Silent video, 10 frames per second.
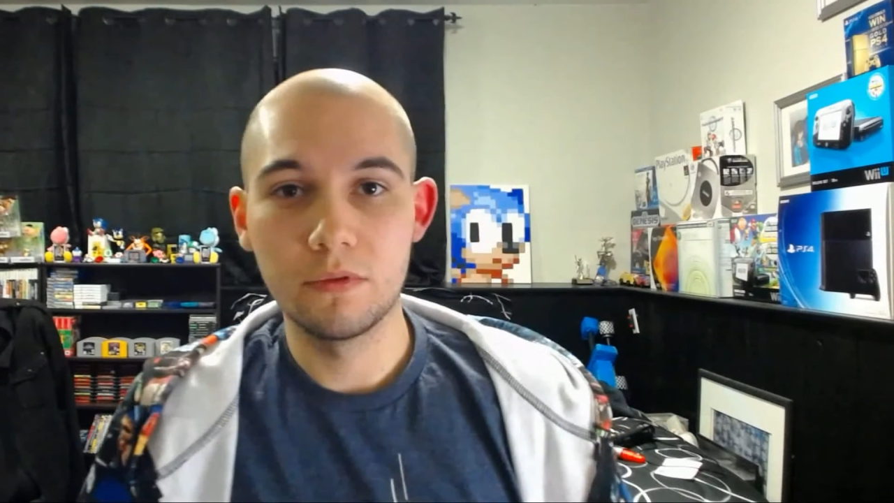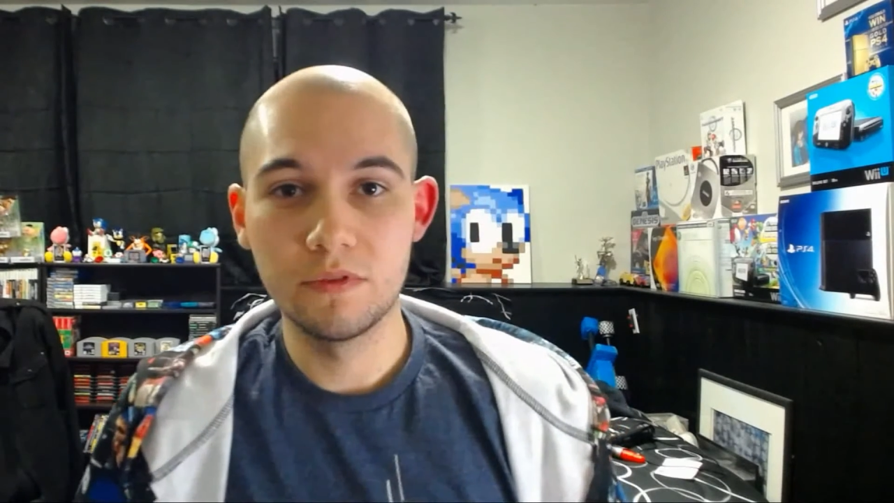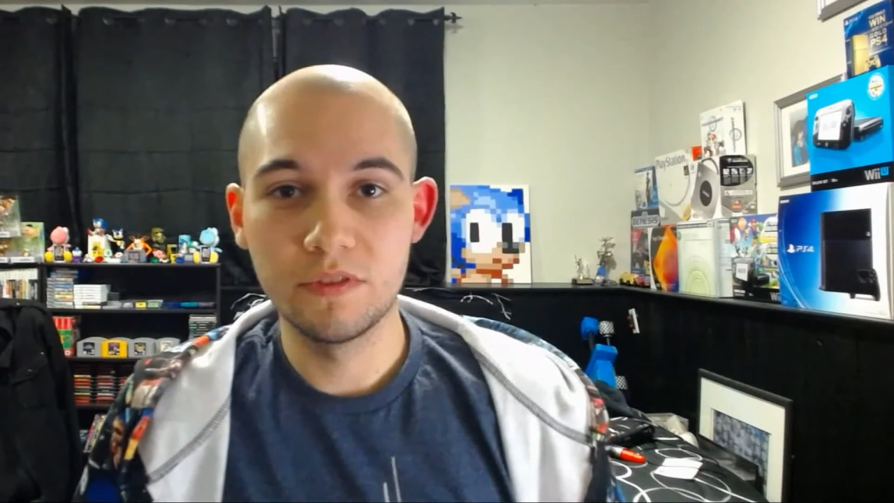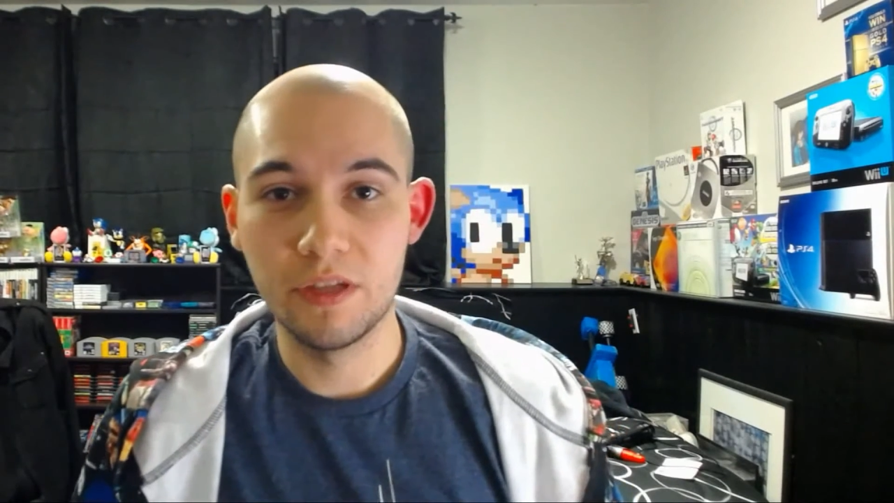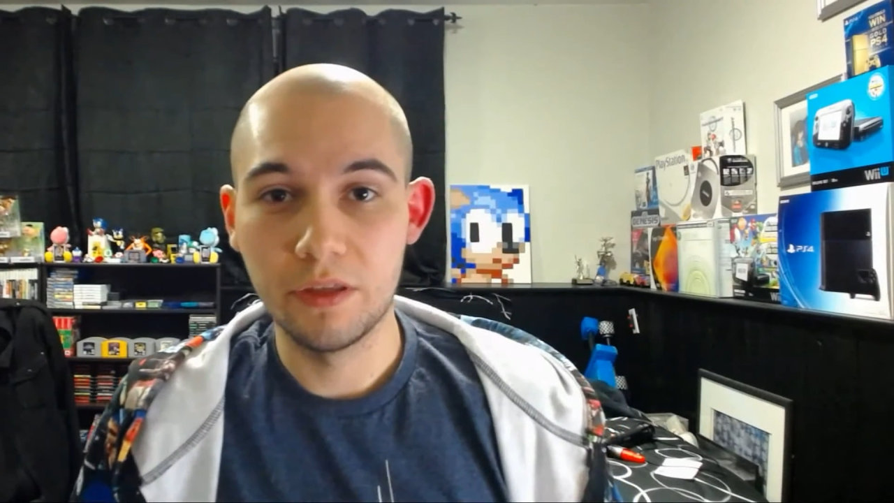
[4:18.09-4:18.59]

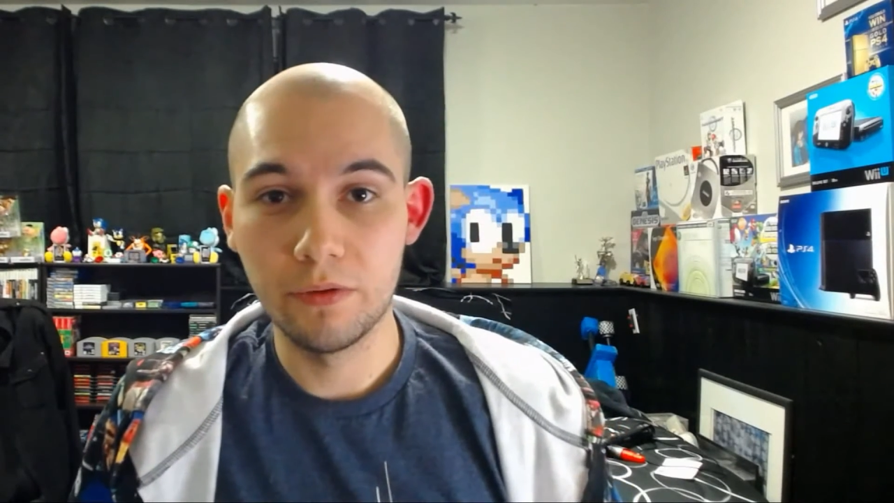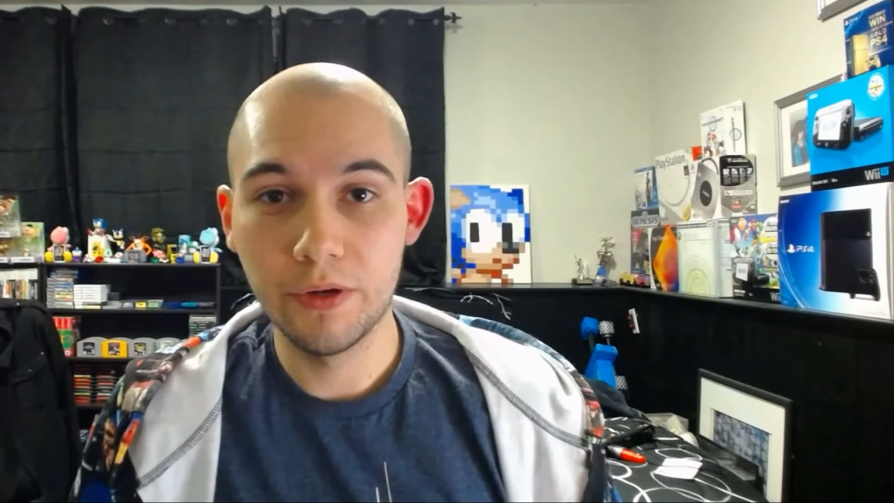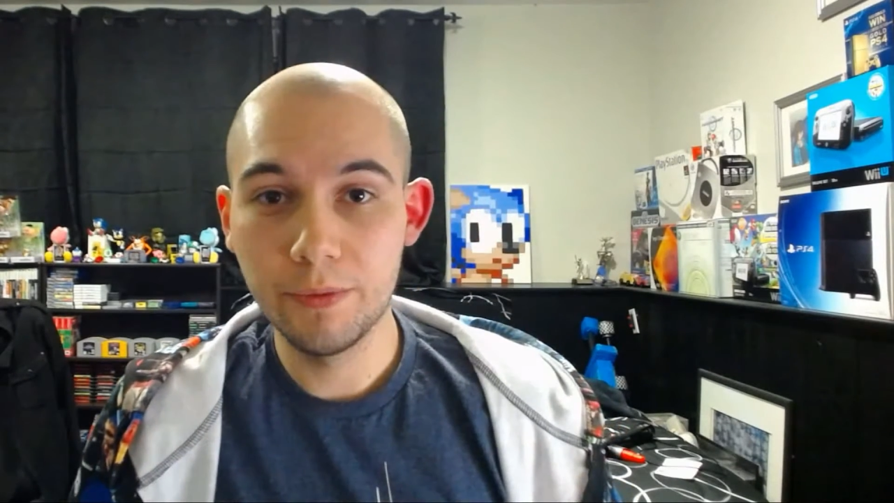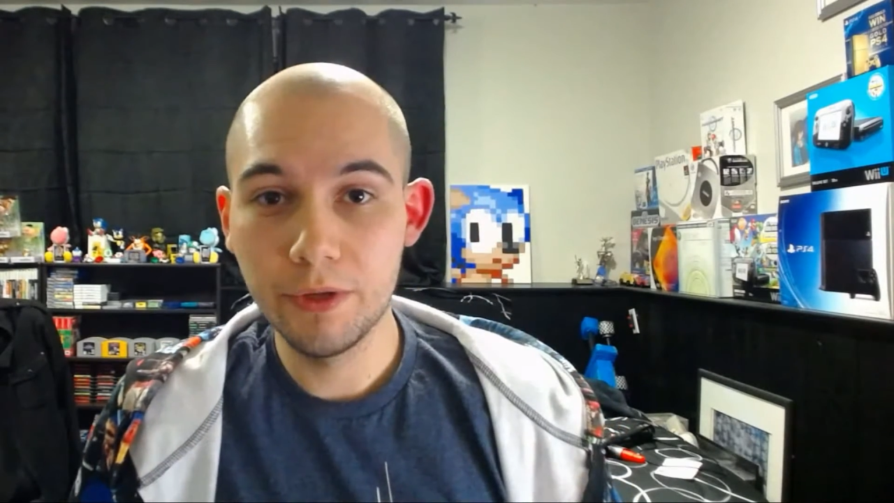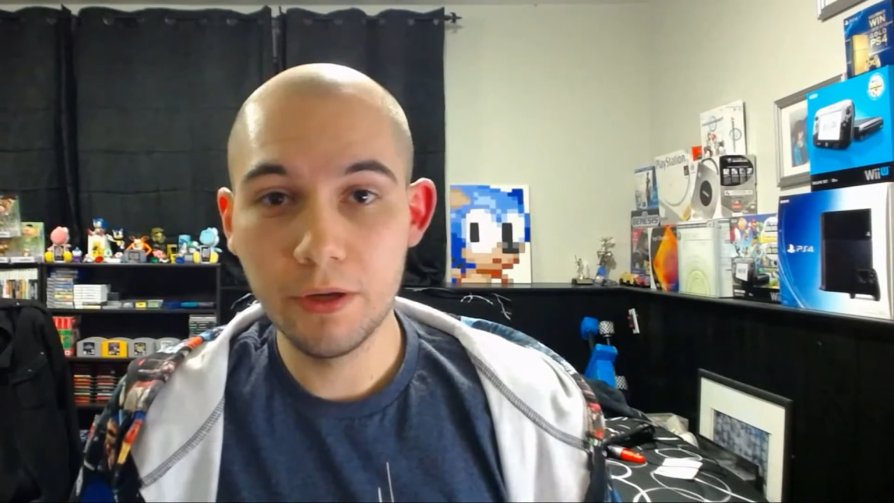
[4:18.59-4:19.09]

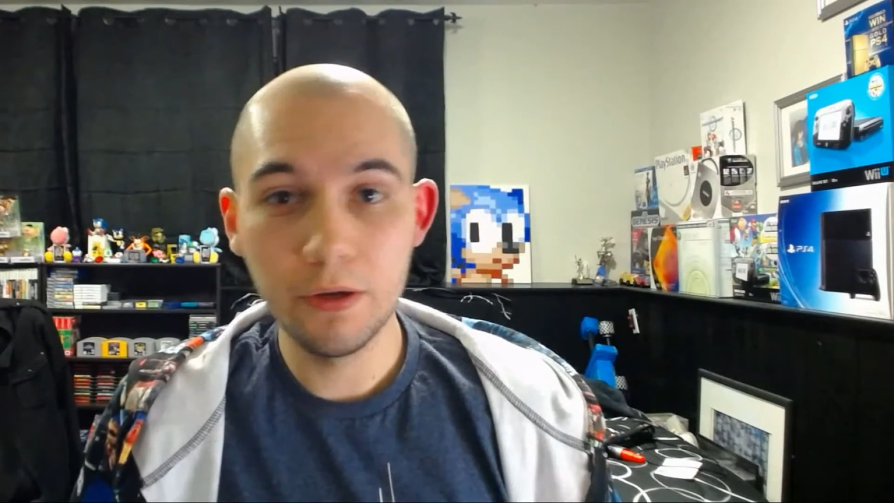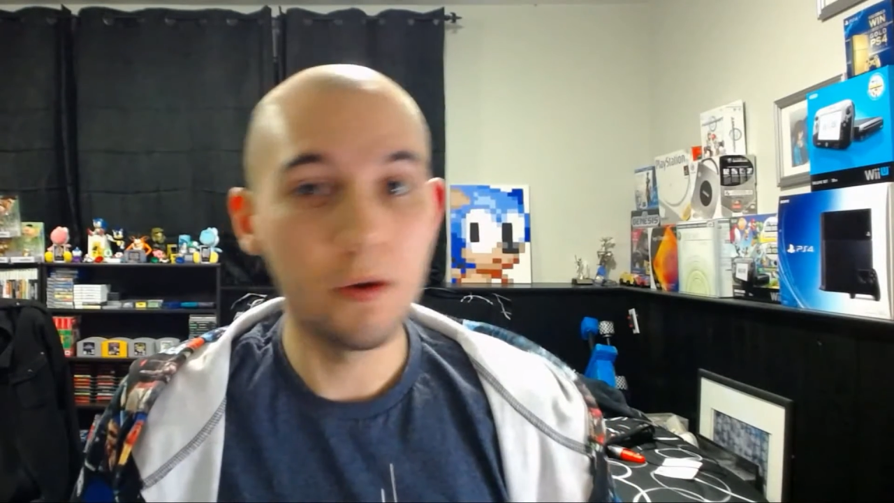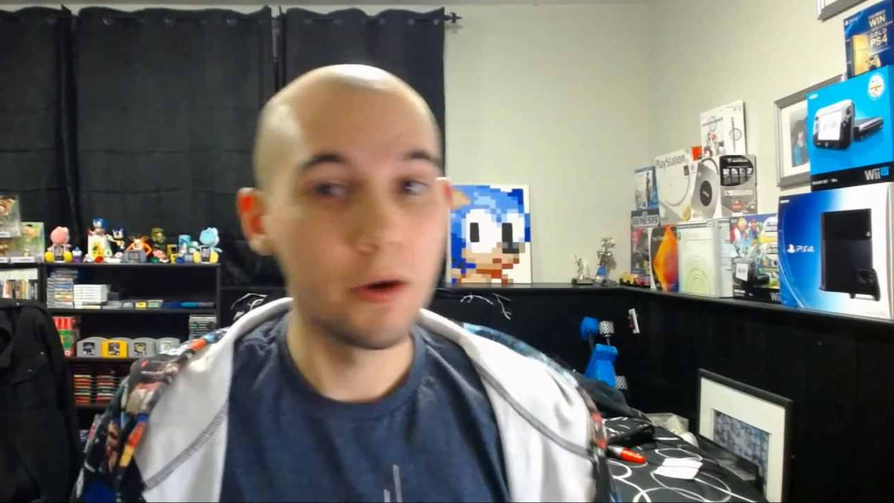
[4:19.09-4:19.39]
C-3PO,